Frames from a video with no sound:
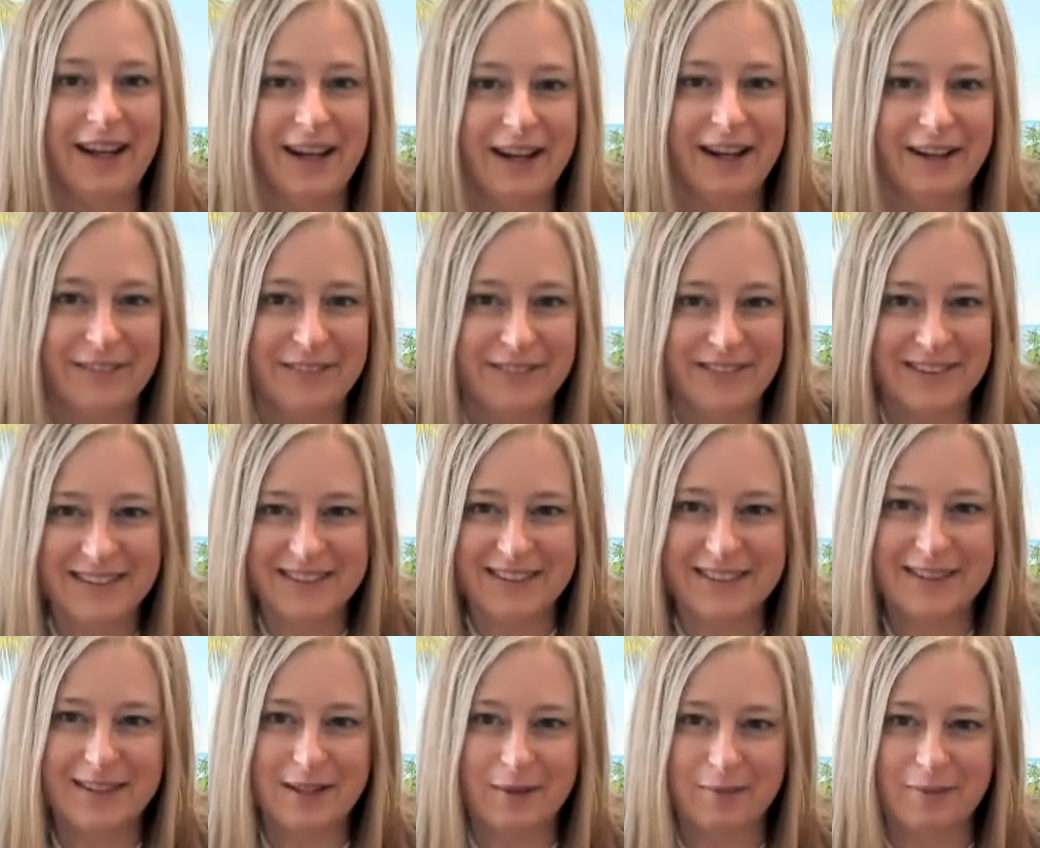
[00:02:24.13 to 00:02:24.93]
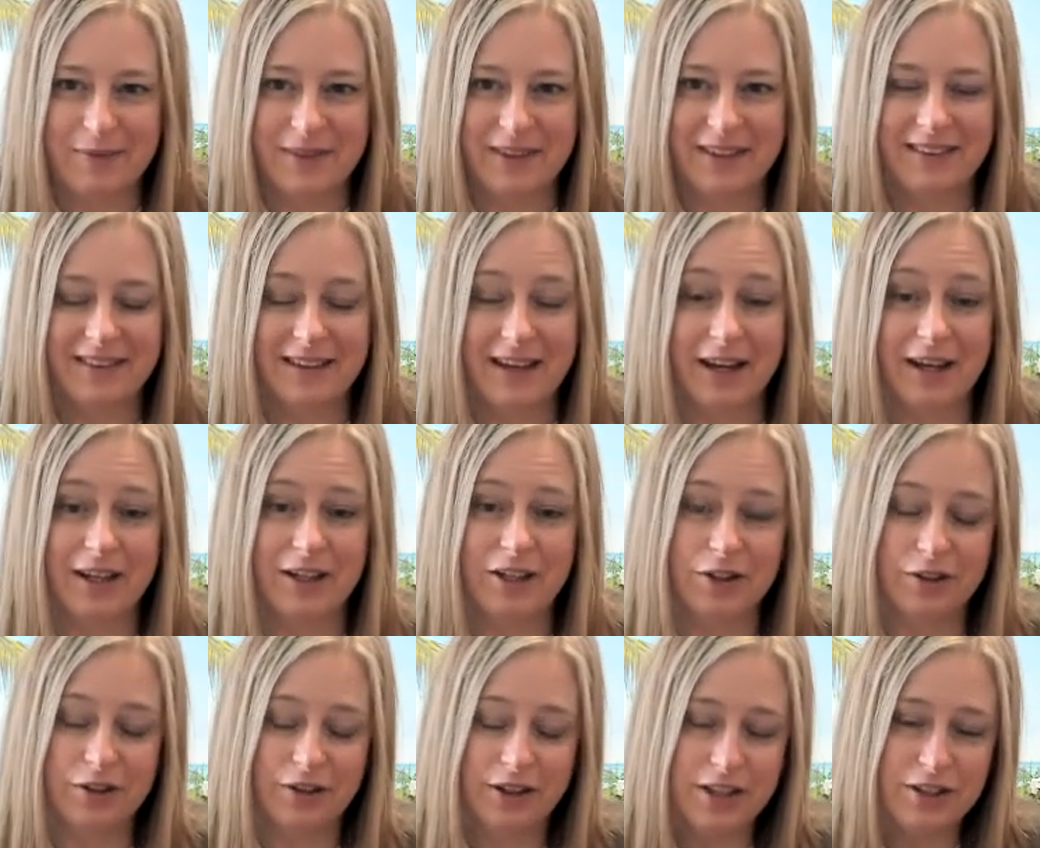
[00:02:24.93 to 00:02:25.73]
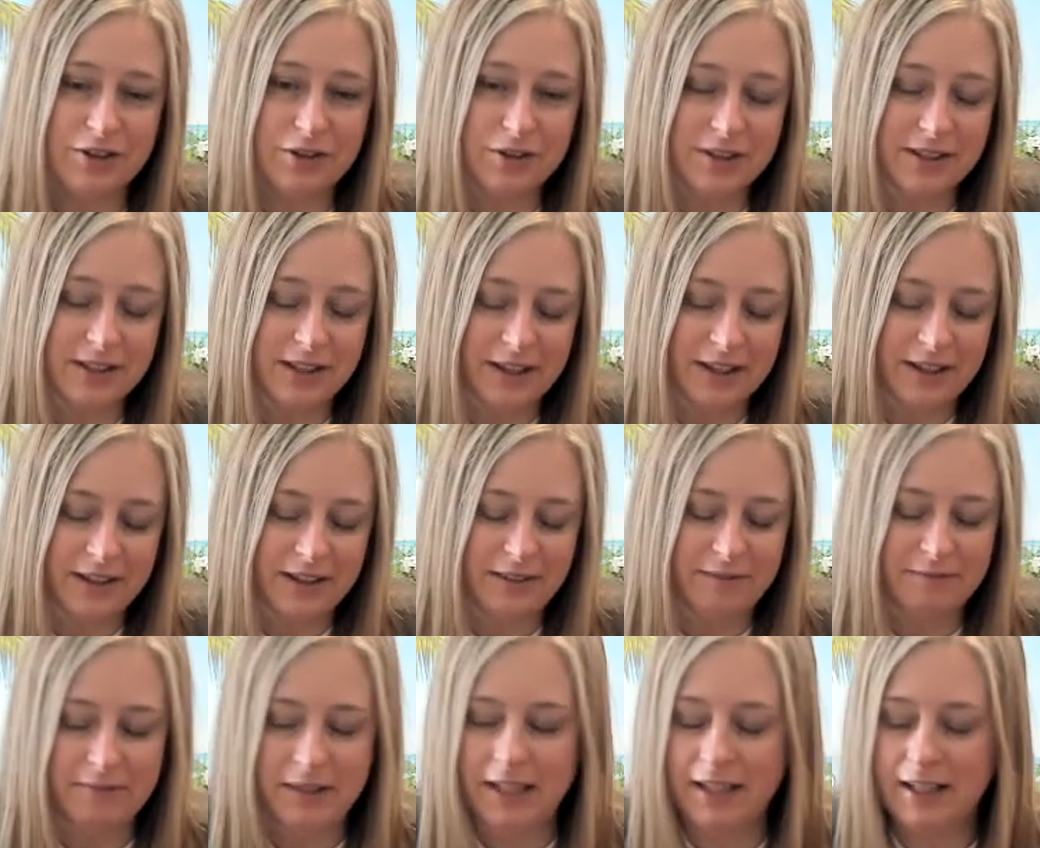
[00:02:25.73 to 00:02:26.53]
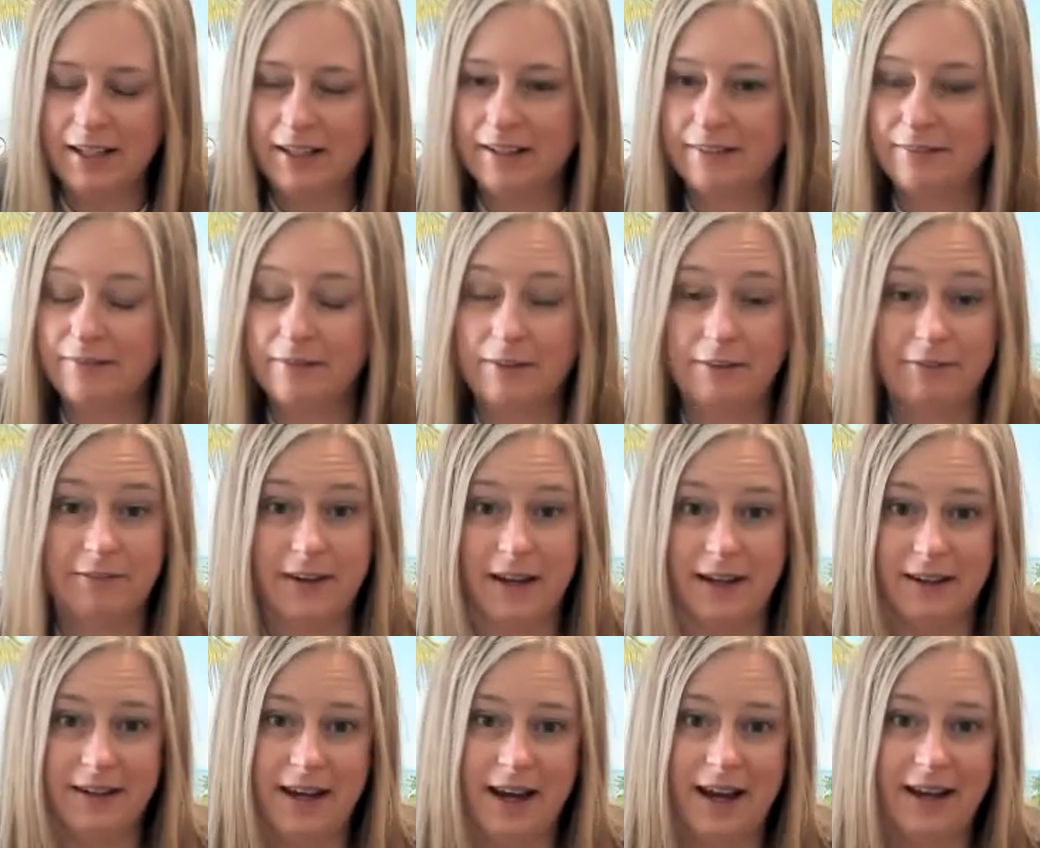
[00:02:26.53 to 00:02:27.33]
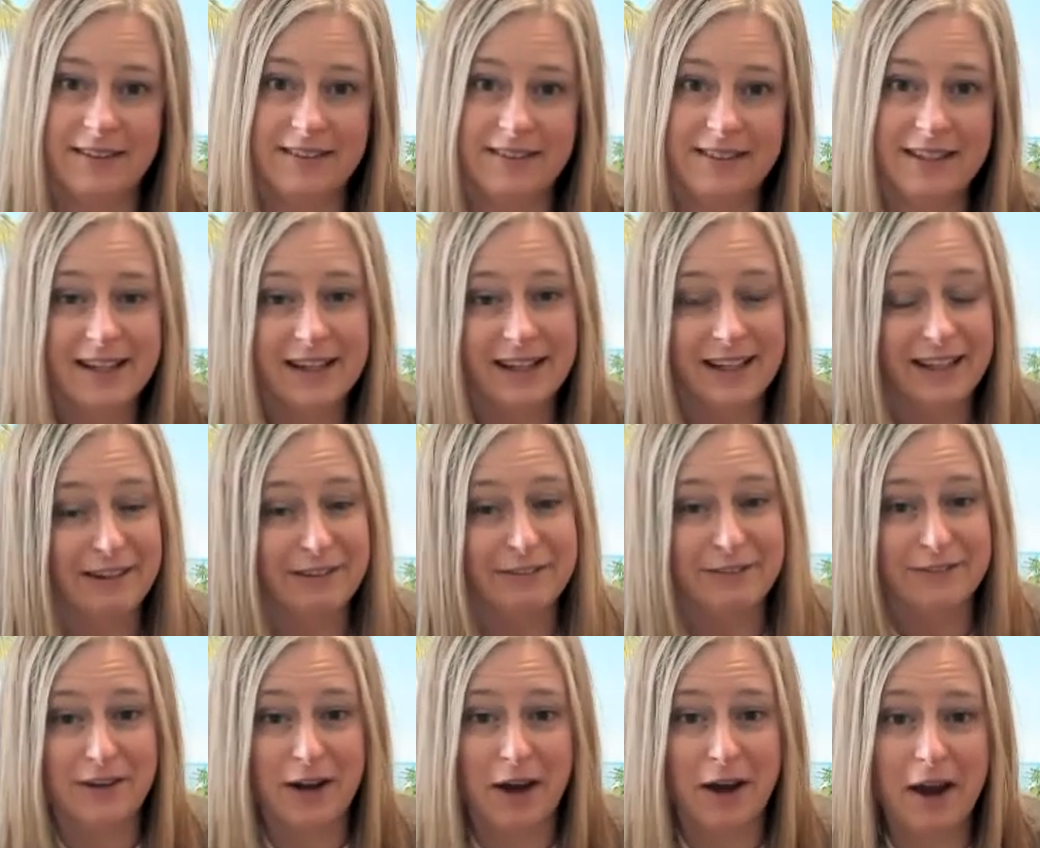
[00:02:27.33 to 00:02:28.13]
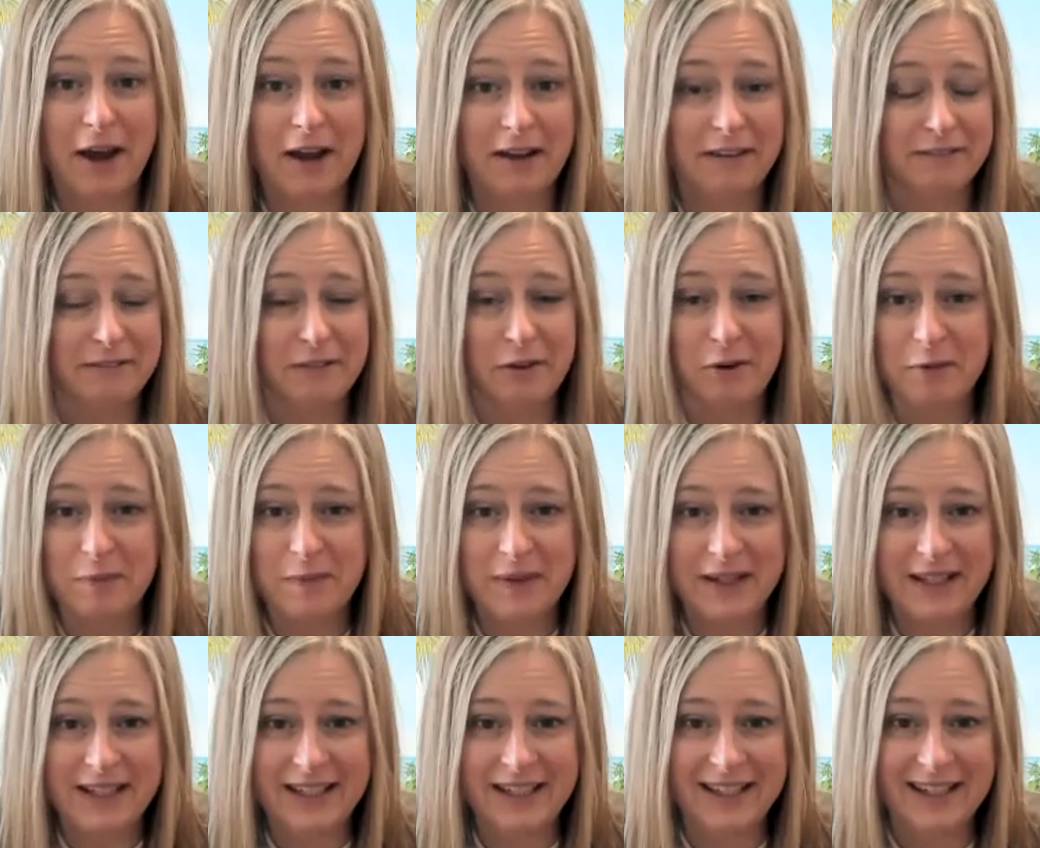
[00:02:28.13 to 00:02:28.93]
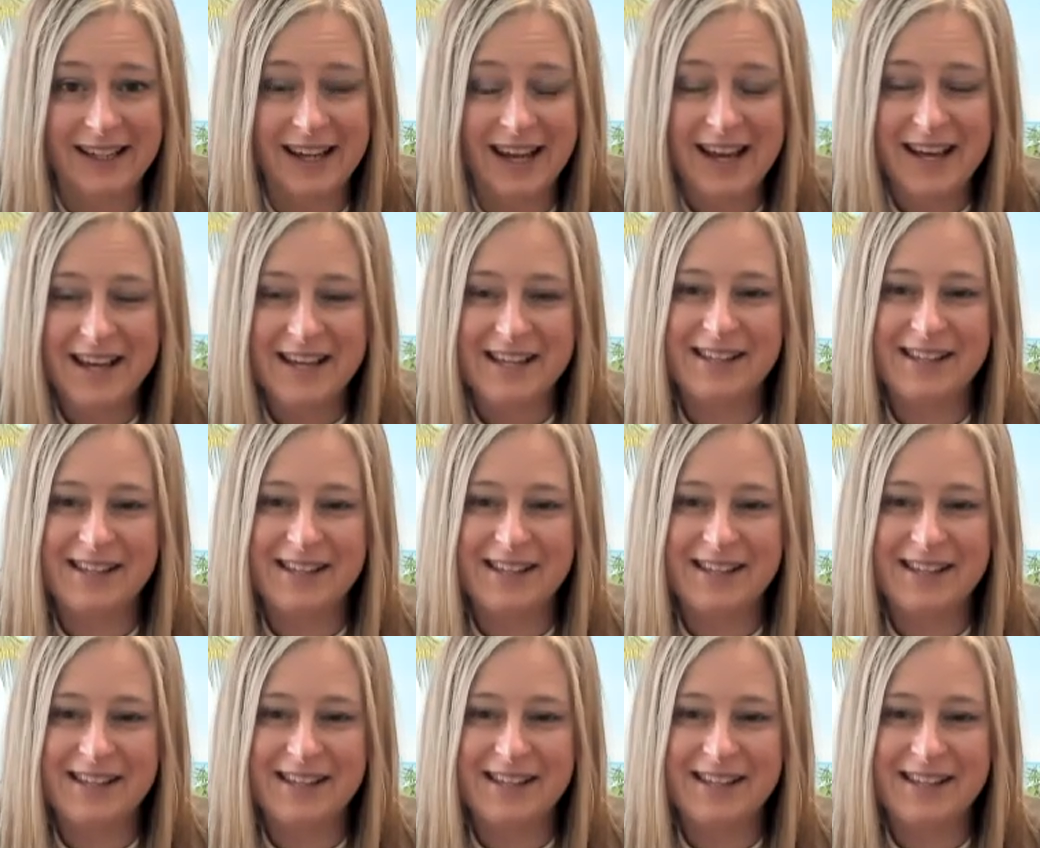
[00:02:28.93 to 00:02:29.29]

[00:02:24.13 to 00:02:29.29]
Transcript: And if this is something that you're interested in, fantastic. If not, no biggie.